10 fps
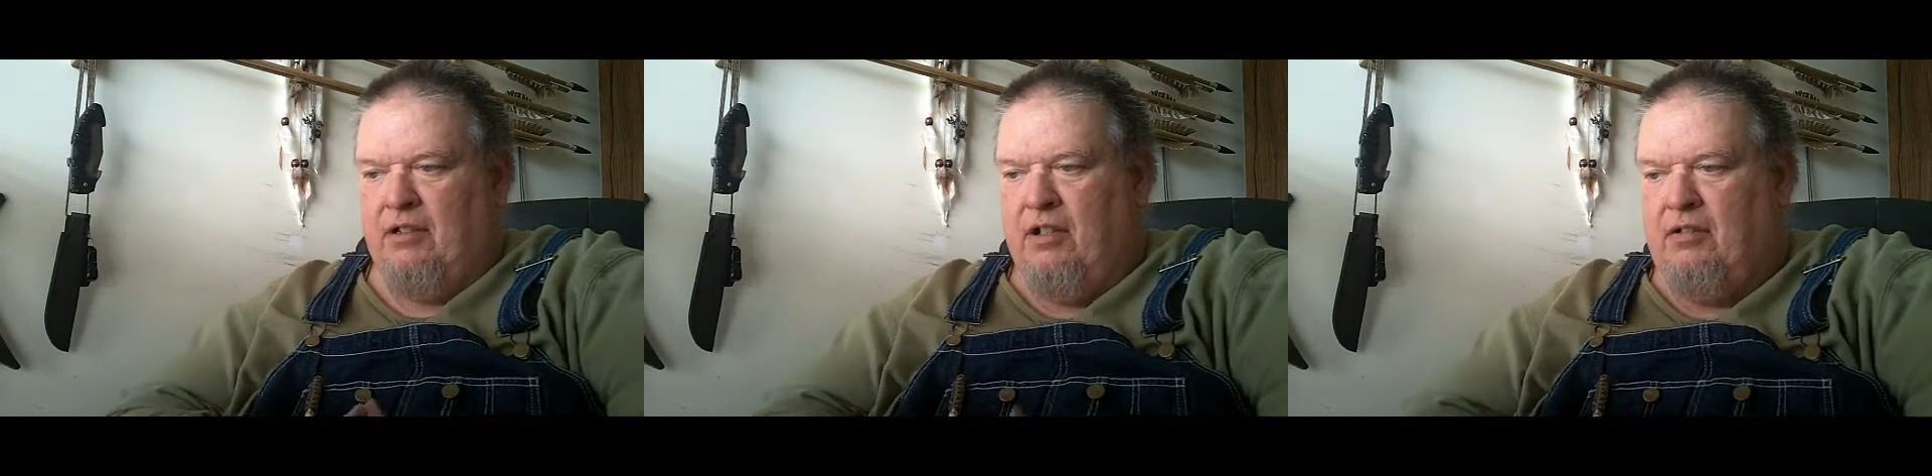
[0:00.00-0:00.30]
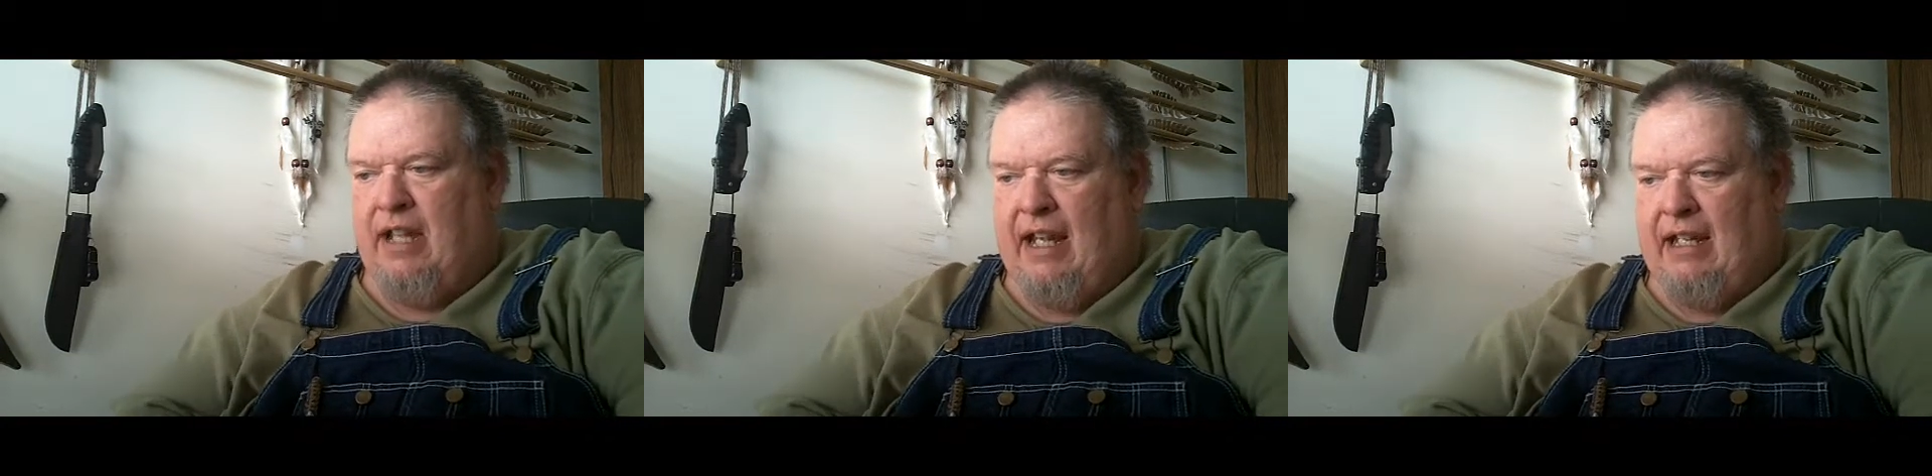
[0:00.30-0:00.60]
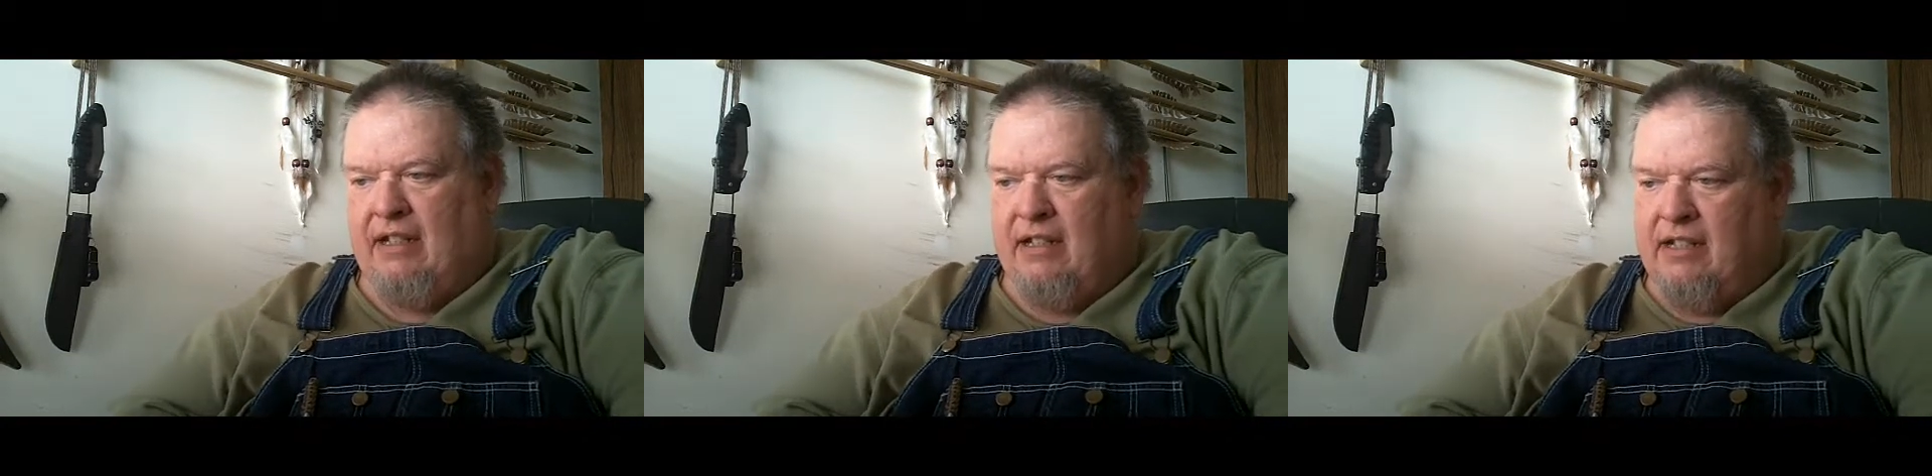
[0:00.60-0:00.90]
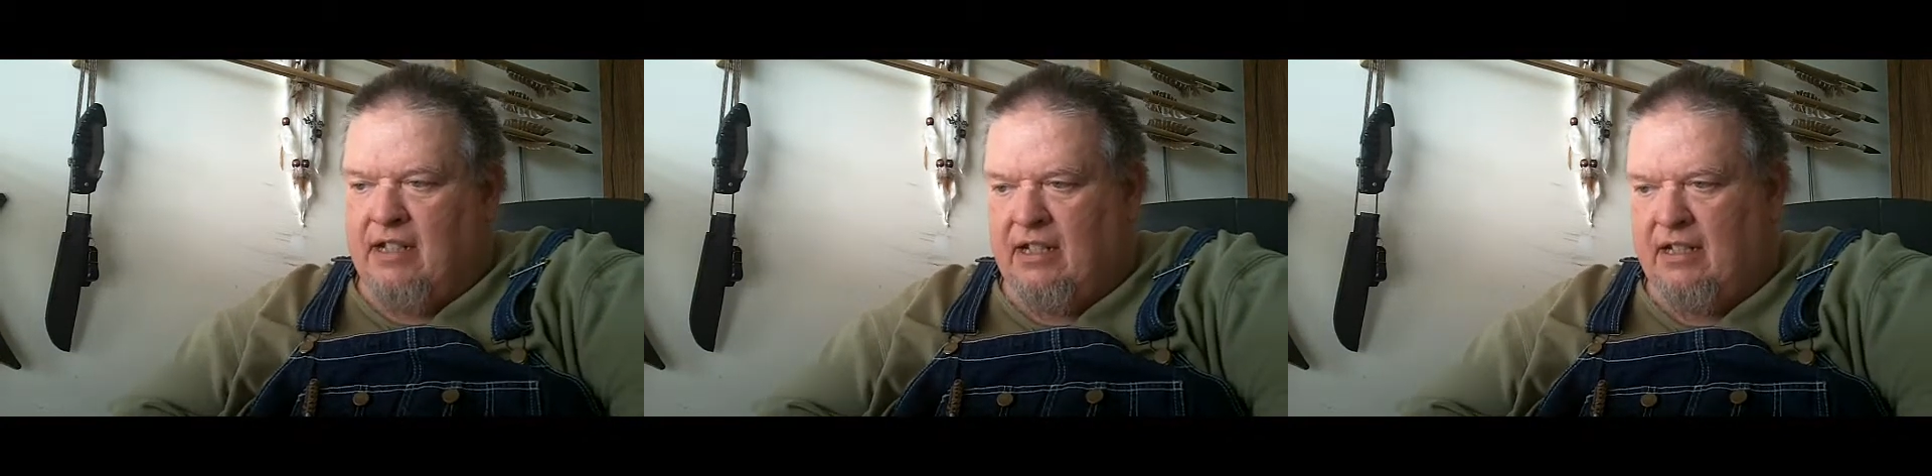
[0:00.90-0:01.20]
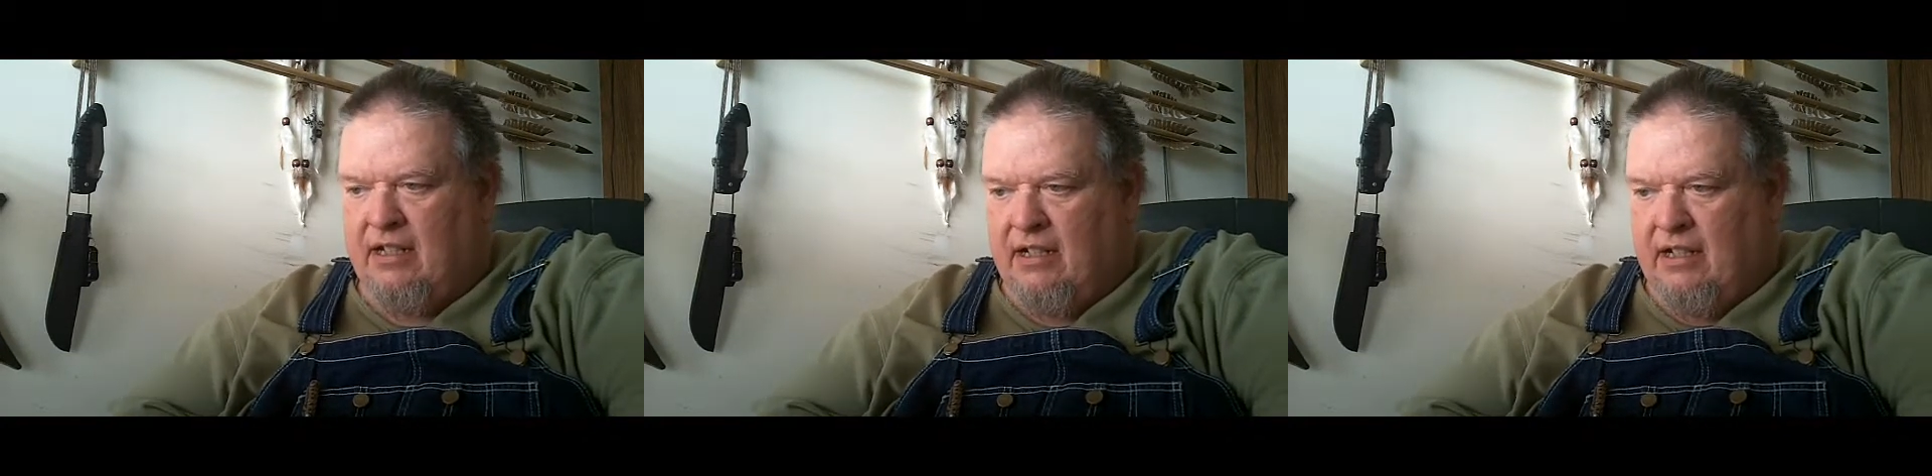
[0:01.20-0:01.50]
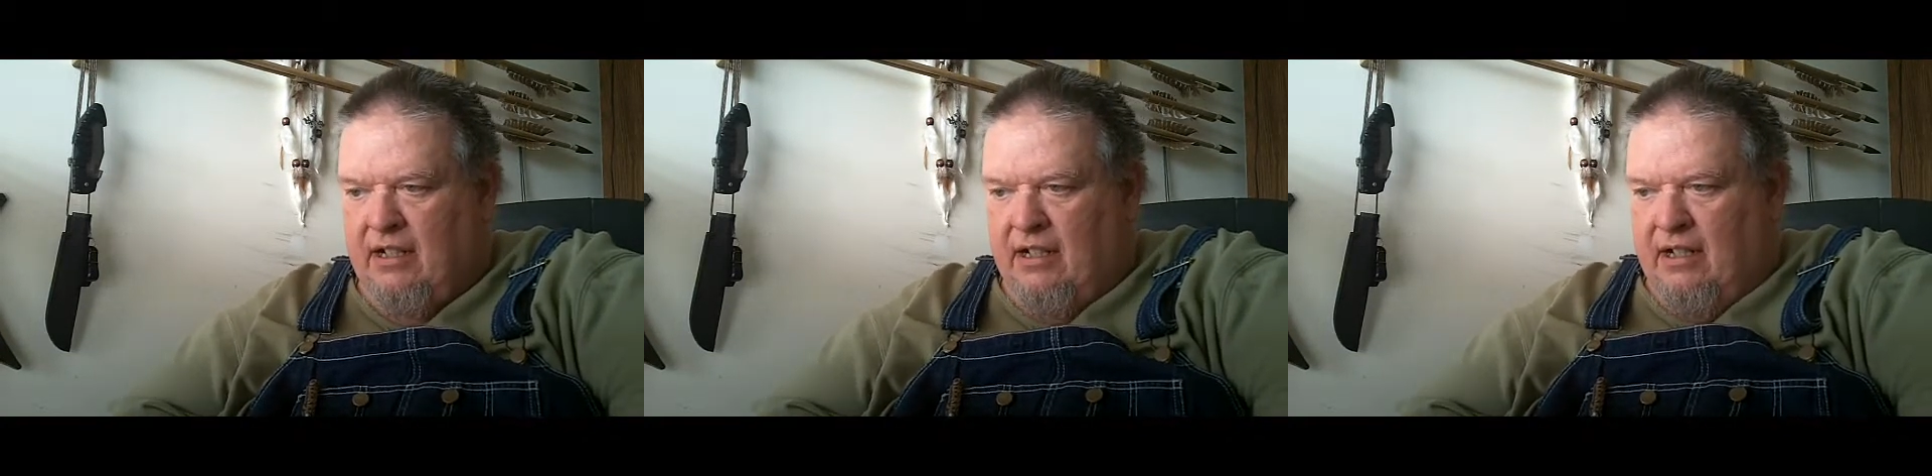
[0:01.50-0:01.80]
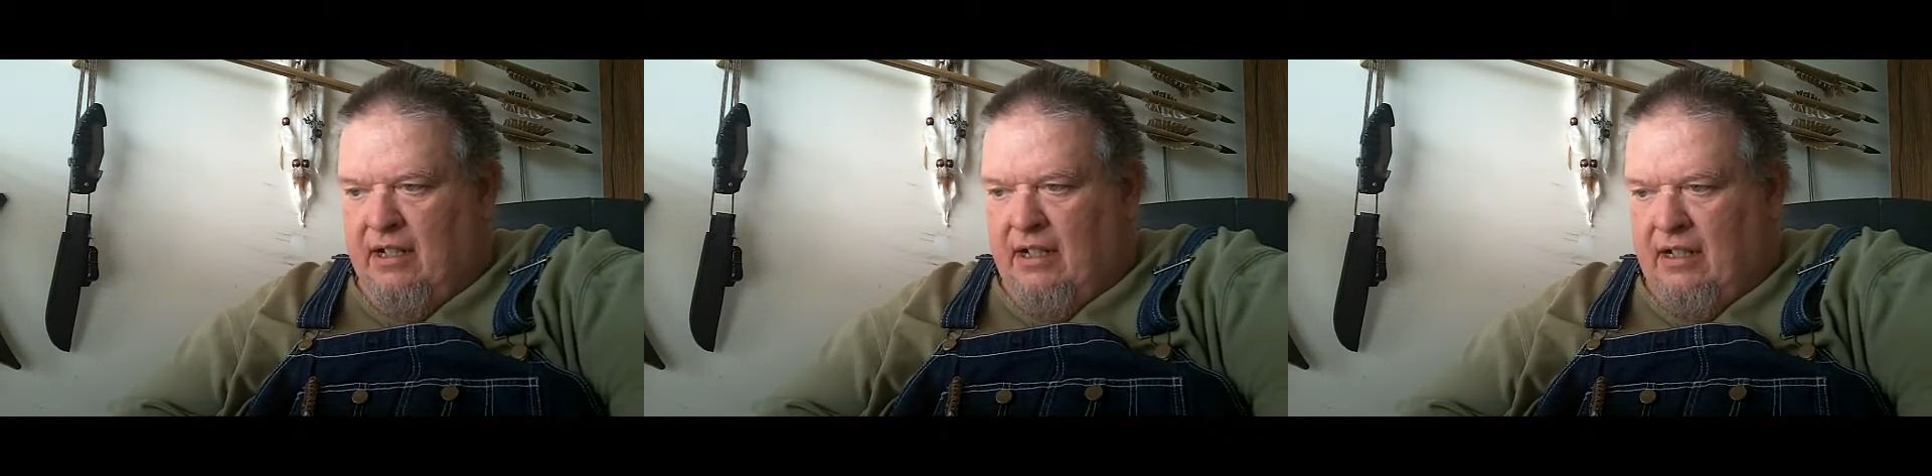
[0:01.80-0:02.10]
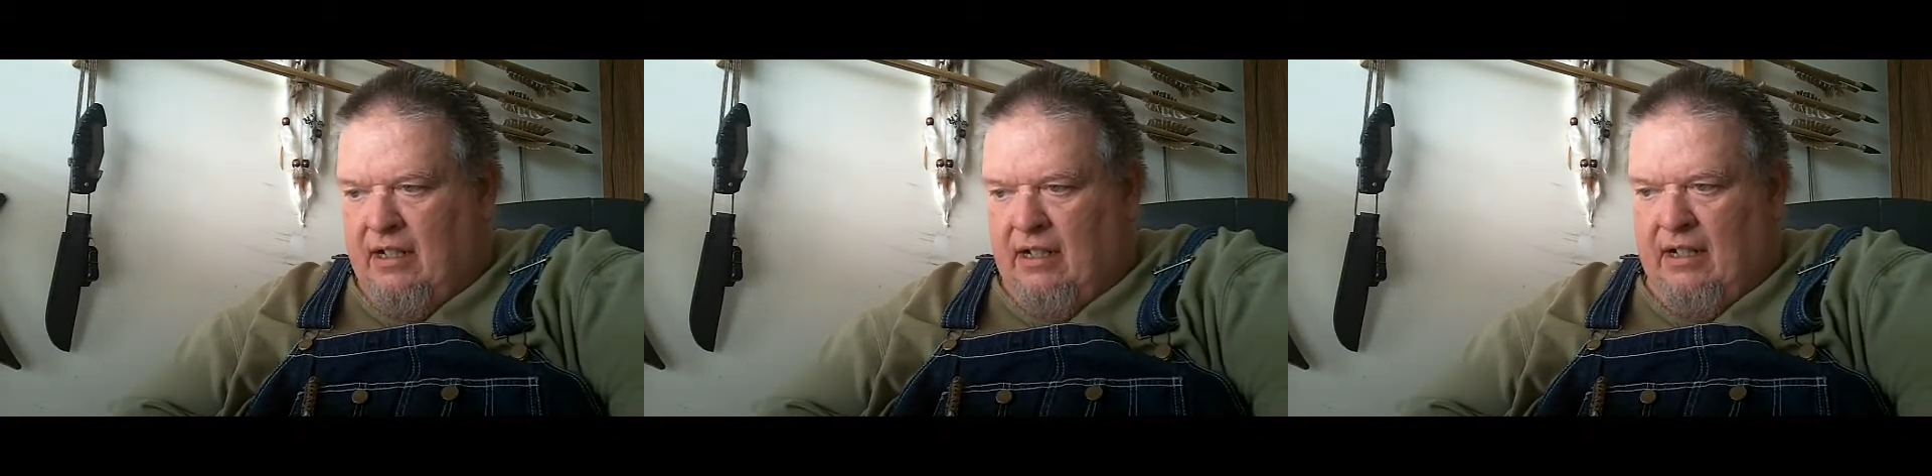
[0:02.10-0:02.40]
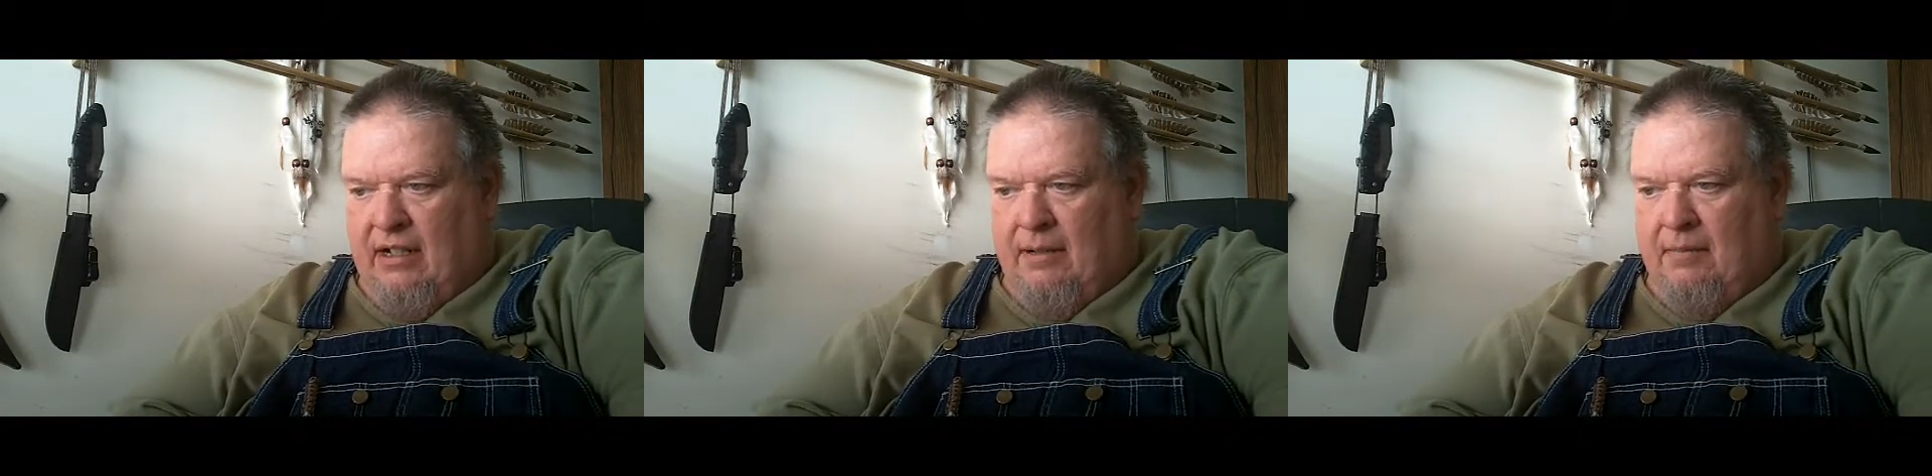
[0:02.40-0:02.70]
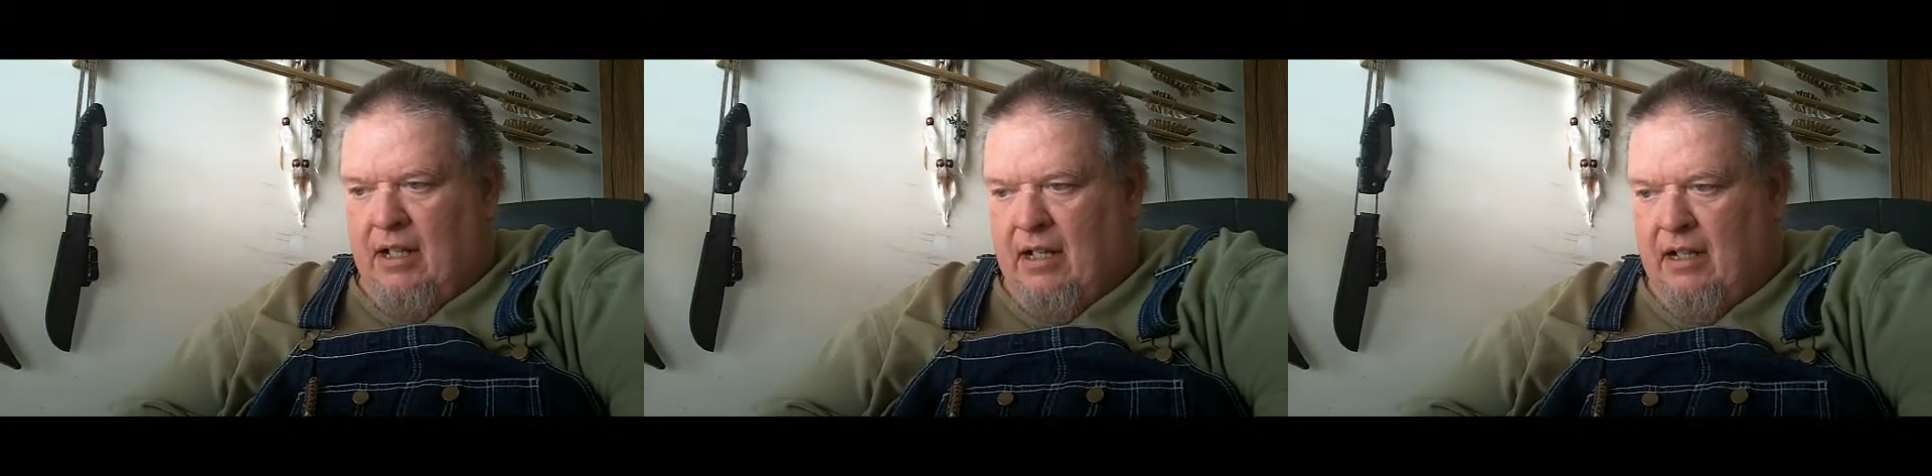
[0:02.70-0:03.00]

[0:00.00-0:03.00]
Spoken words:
located 20